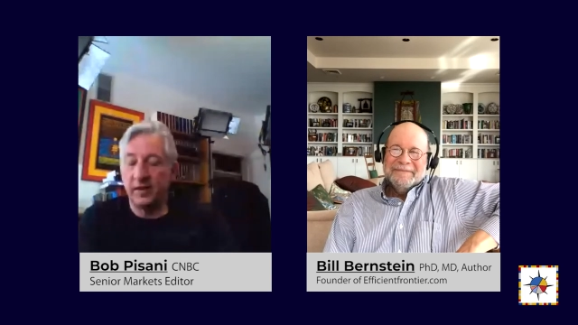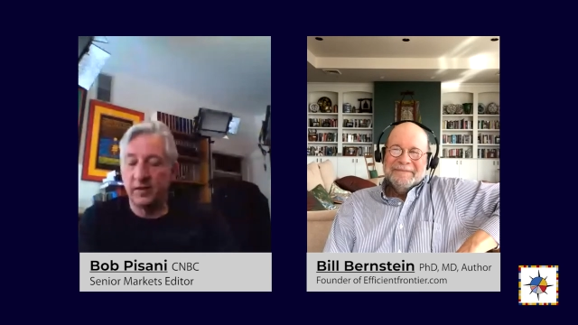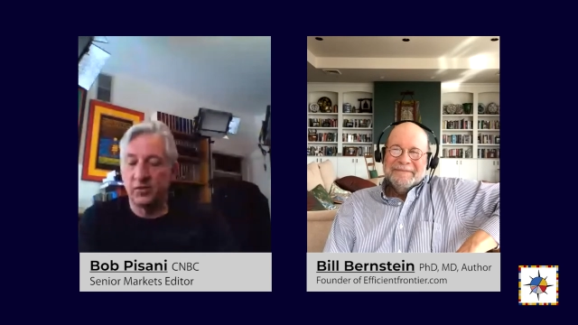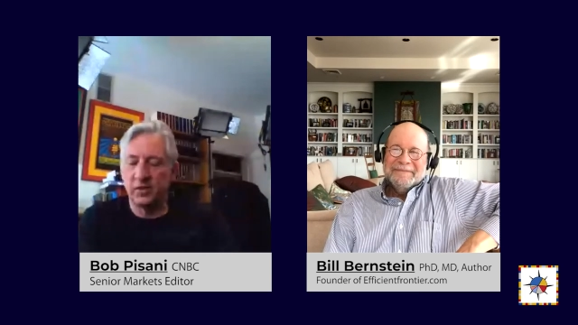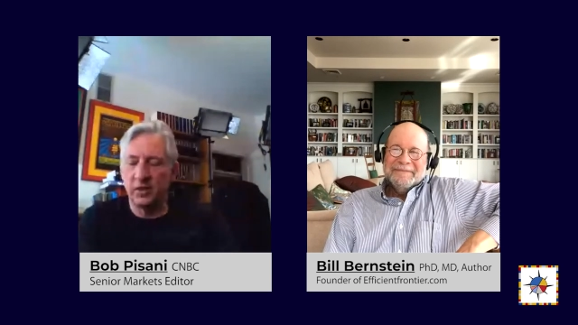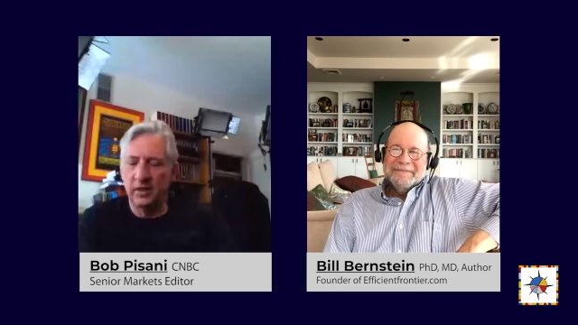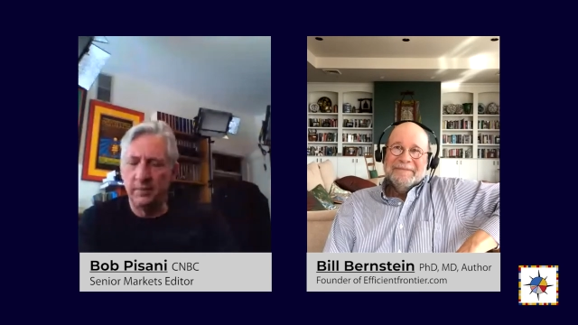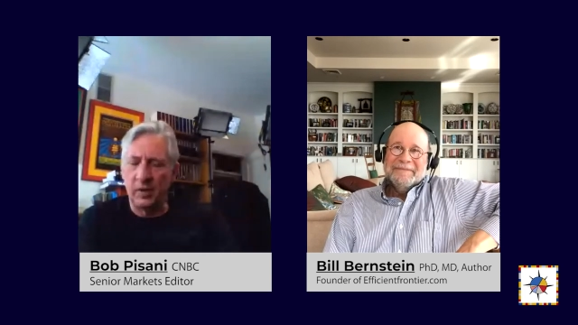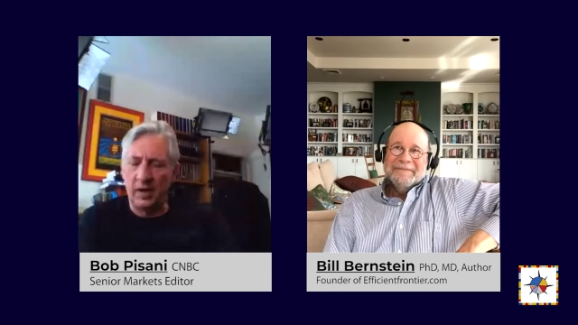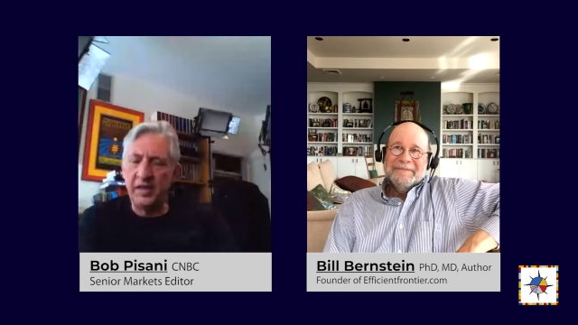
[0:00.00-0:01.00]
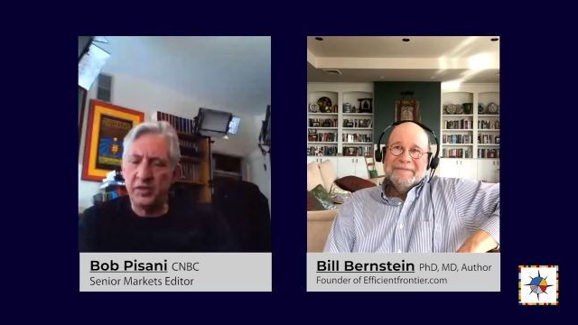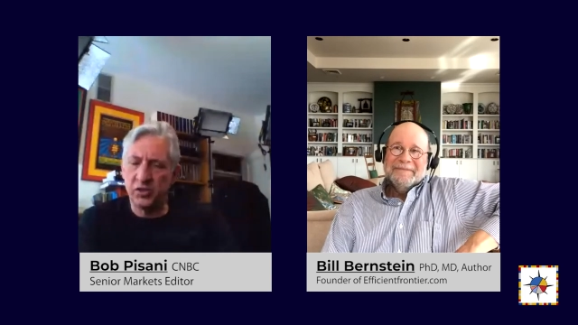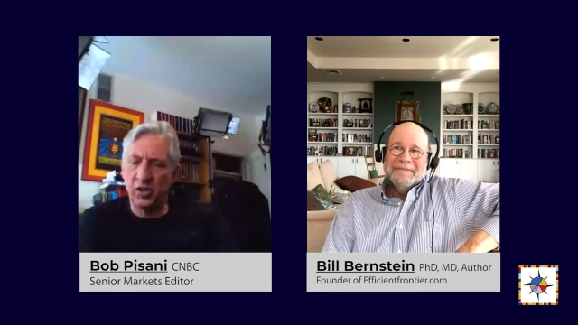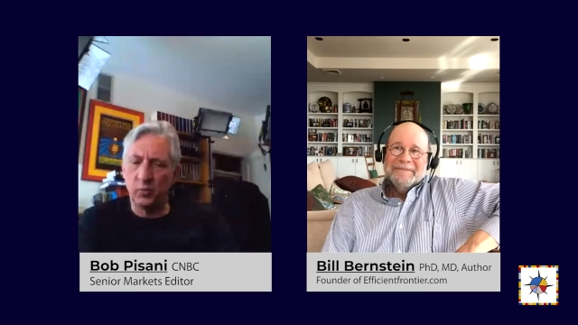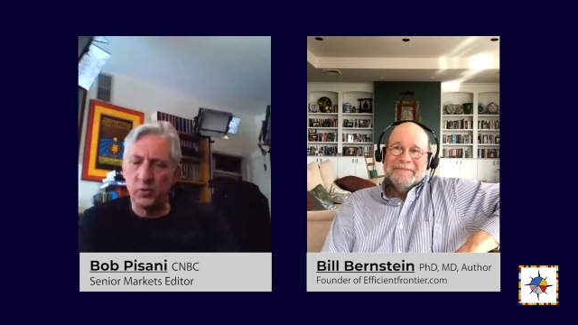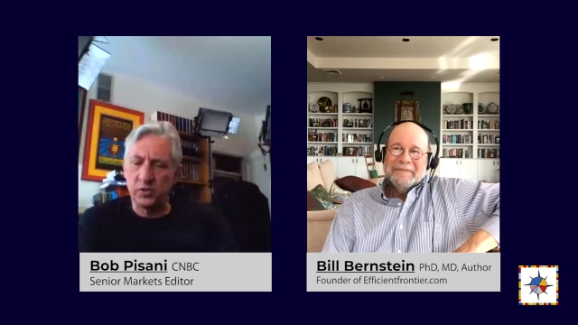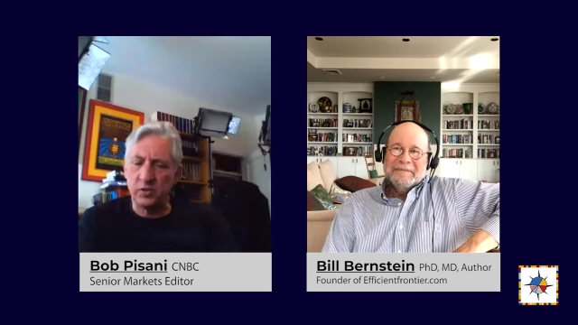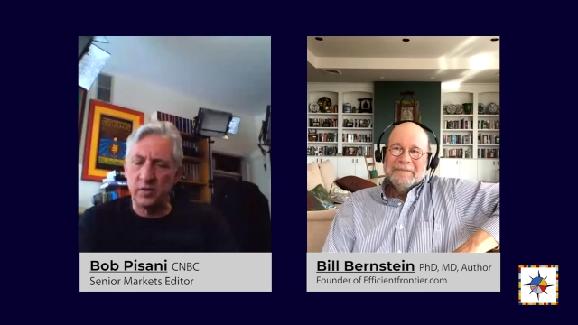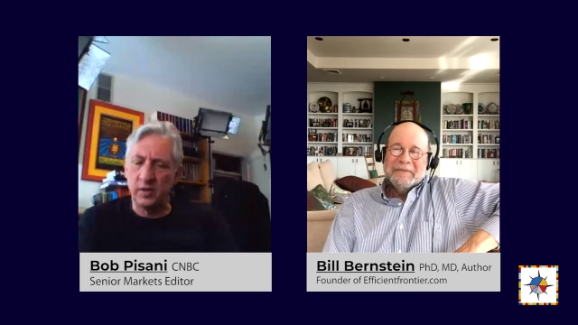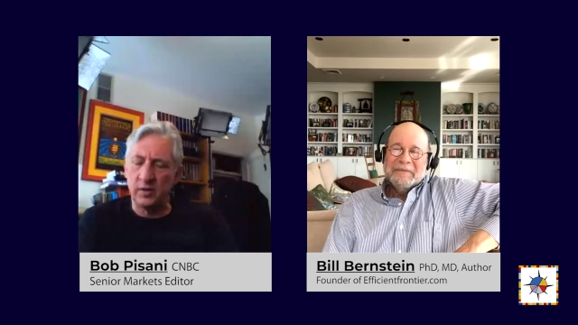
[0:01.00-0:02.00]
Speaker 1: I think his, I think his son
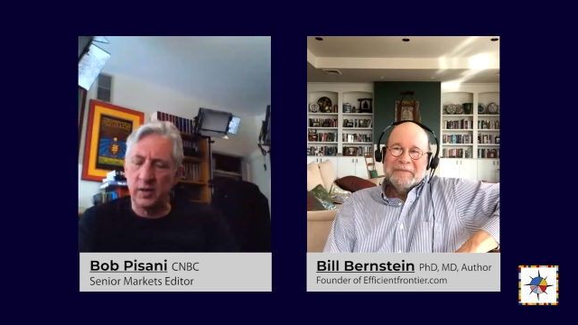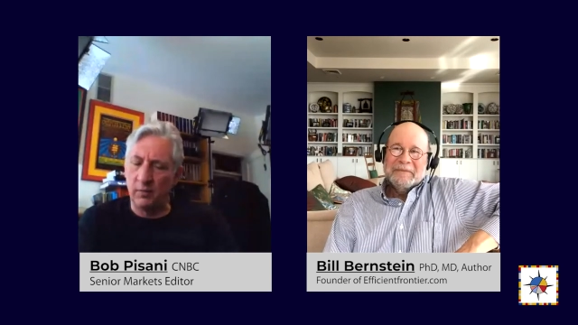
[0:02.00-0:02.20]
was